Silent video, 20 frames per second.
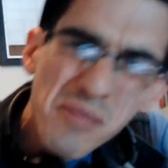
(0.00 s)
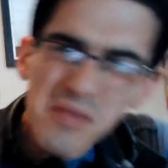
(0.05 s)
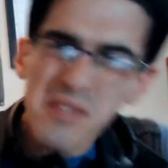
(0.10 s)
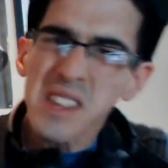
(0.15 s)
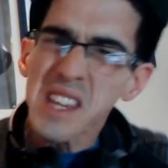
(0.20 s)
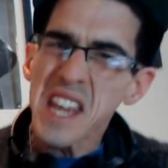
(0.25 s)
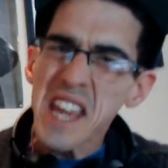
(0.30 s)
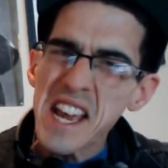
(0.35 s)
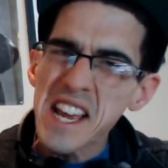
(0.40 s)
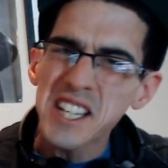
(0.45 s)

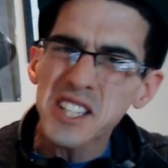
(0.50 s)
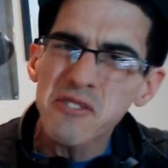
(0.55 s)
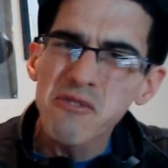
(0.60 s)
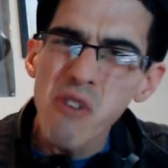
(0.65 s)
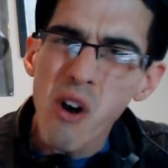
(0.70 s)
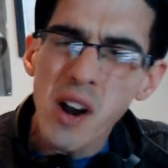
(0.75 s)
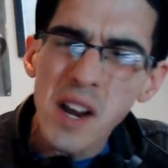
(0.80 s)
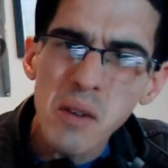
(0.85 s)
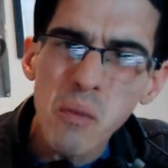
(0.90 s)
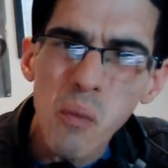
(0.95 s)
It's
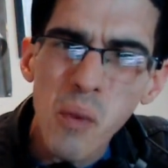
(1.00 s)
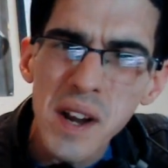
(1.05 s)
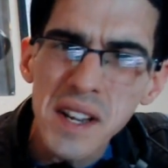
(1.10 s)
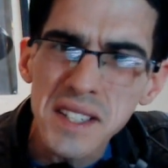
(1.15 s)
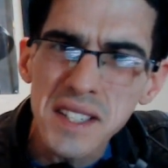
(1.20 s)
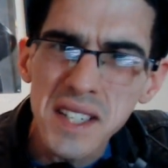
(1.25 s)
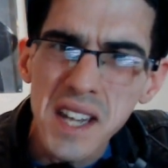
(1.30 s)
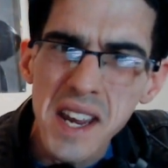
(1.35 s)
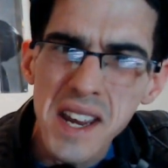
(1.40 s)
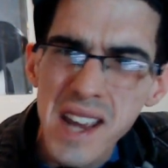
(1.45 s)
fucking
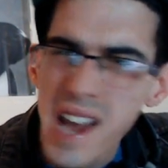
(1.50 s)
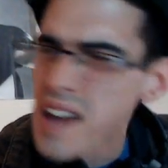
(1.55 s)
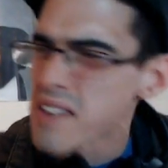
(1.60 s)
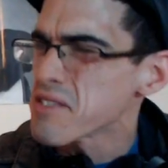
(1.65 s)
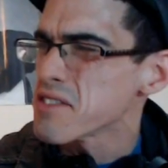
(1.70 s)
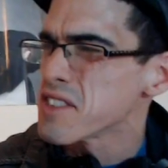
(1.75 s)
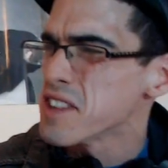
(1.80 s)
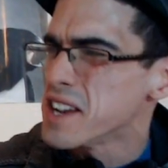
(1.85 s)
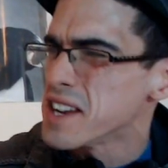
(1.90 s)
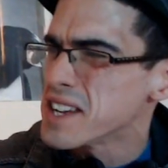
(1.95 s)
Wednesday, I
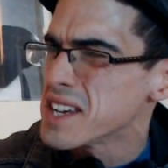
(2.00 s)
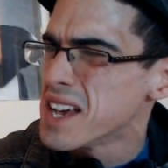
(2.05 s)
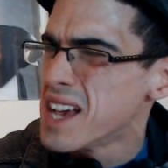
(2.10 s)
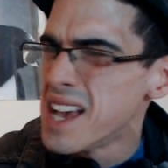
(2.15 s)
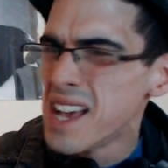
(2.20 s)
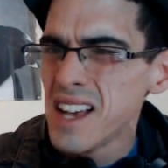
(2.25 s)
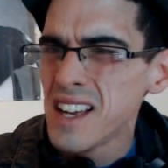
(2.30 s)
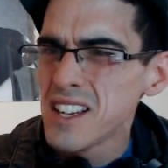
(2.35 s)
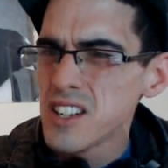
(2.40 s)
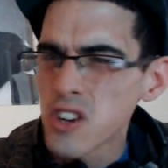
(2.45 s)
think.
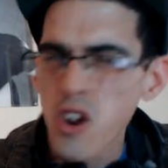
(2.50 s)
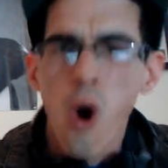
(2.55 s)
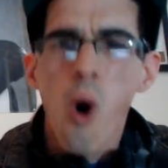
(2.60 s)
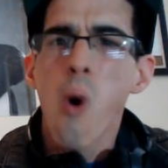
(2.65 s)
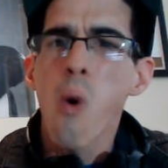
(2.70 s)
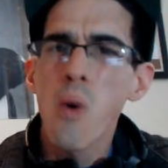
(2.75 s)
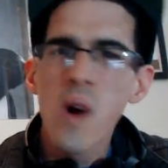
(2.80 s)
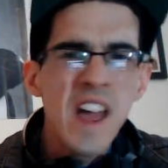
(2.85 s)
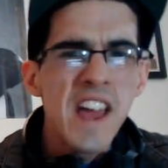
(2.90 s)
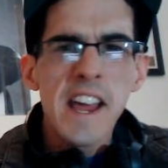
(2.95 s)

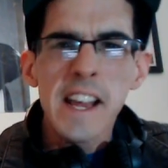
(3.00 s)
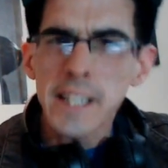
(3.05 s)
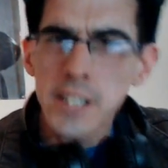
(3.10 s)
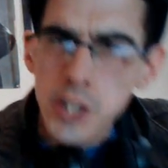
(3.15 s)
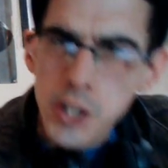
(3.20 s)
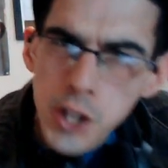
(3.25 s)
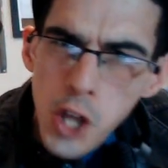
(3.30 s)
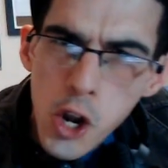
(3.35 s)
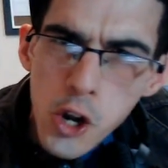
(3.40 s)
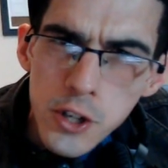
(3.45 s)
No, it's
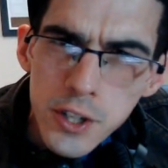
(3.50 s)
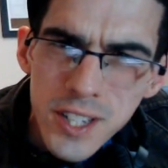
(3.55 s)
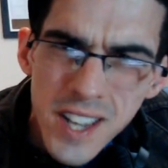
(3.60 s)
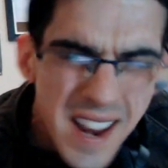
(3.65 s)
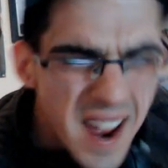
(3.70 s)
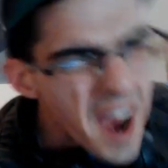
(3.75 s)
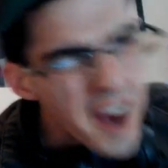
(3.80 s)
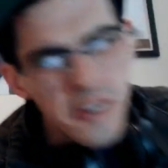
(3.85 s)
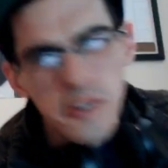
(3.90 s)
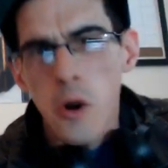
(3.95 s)
Thursday.
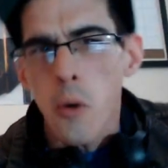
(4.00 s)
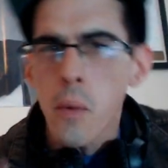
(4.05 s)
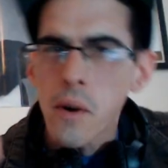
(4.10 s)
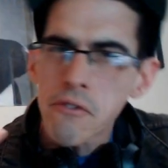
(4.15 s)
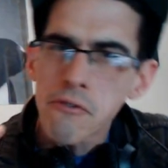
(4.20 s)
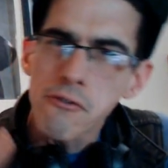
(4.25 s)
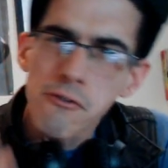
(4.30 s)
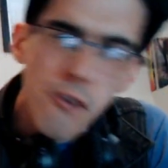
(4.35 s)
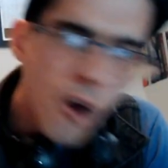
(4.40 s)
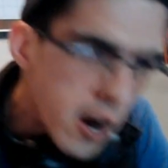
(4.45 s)
I don't know what
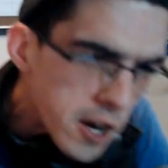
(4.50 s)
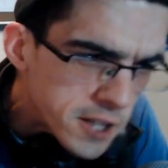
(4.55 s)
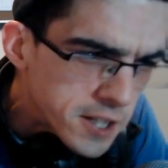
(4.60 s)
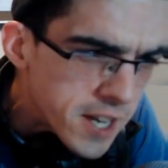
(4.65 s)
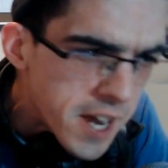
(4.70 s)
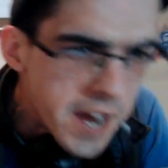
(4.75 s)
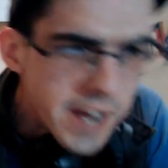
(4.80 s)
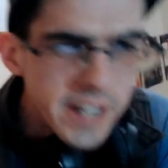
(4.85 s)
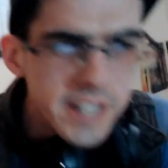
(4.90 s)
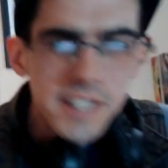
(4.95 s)
fucking
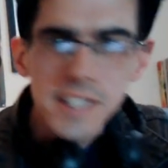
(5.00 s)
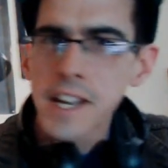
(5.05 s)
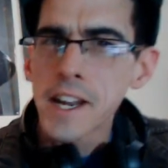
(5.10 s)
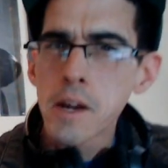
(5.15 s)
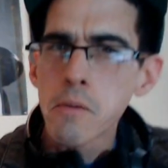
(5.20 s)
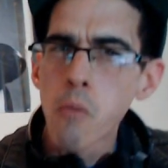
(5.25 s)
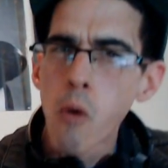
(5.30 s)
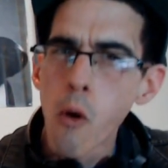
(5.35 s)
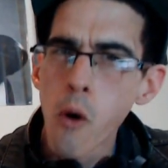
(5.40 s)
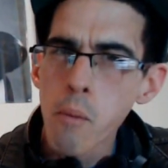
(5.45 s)
day it is
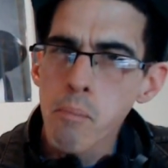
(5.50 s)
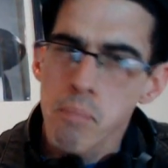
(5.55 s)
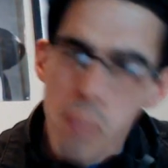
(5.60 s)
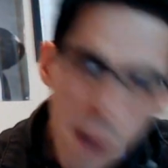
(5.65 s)
anymore, but